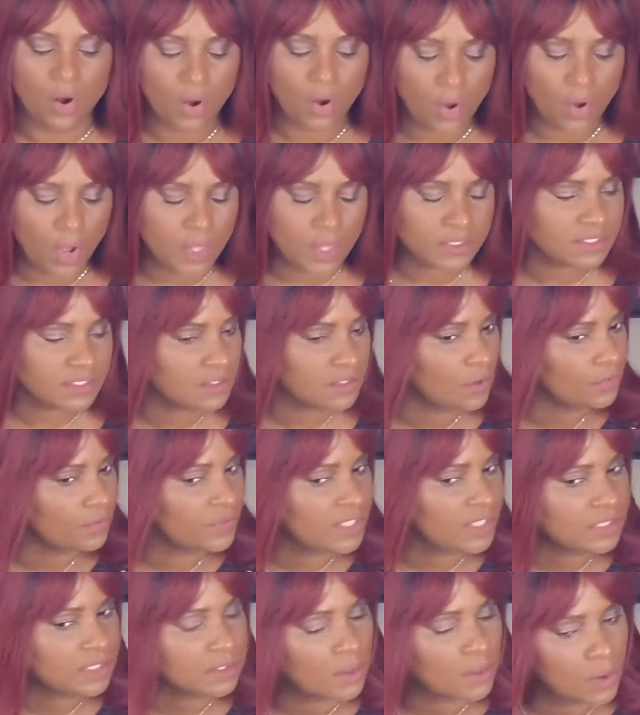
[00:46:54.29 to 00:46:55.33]
Also,
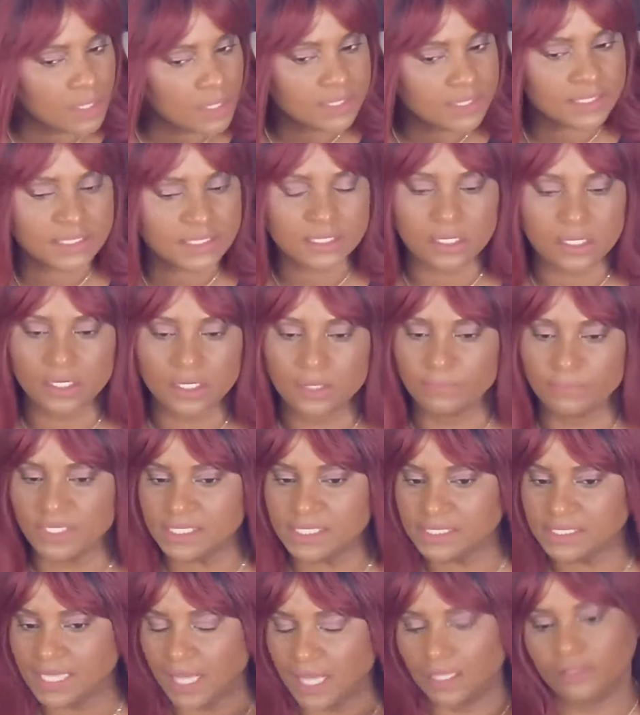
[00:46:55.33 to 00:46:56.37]
this course is going to be
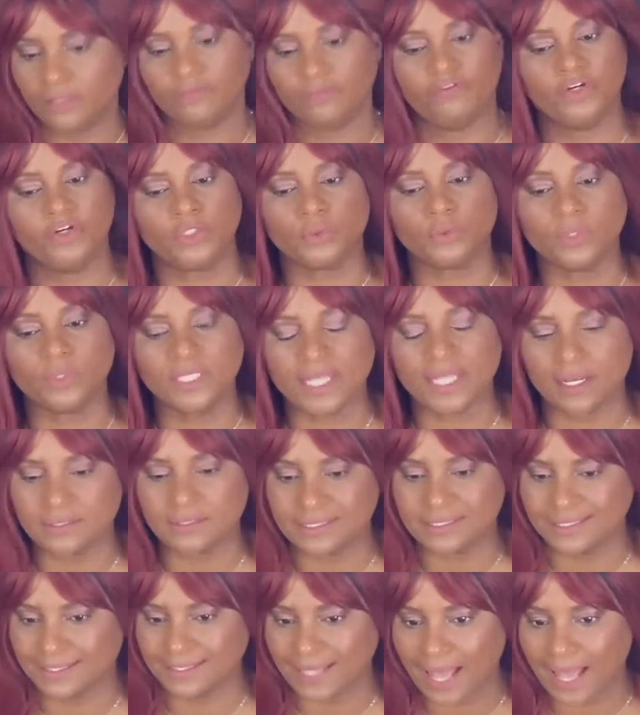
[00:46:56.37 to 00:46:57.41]
selling for
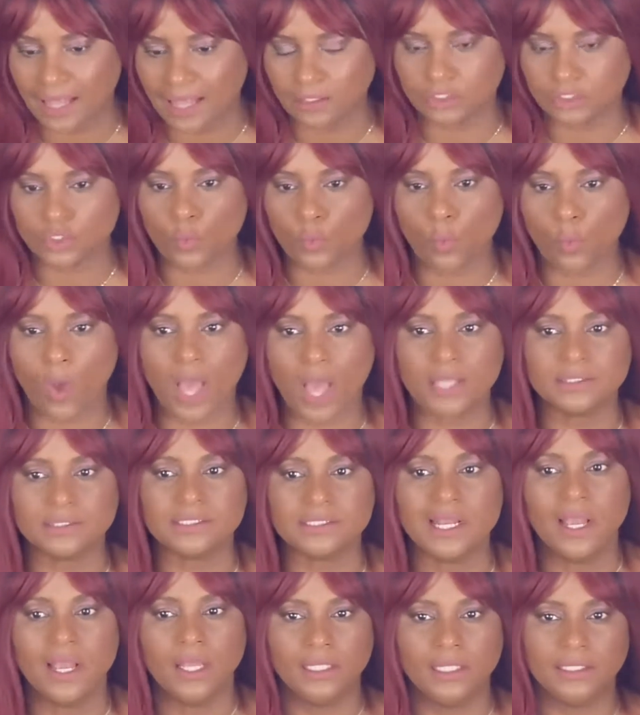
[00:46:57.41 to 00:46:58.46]
$3,000 once
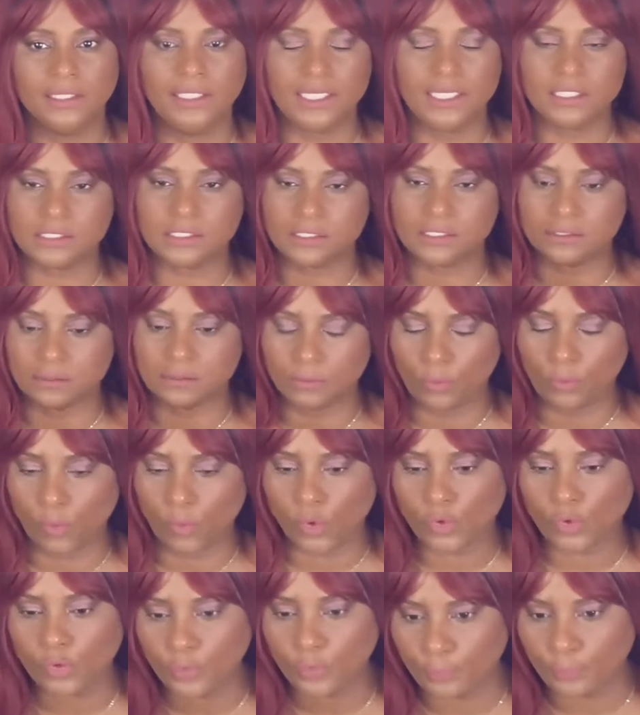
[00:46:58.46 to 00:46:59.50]
this
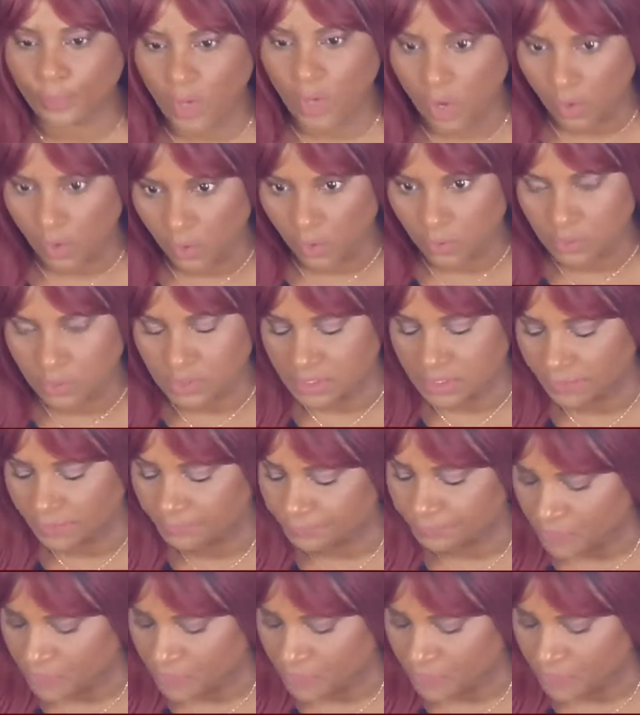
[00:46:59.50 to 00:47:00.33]
group goes.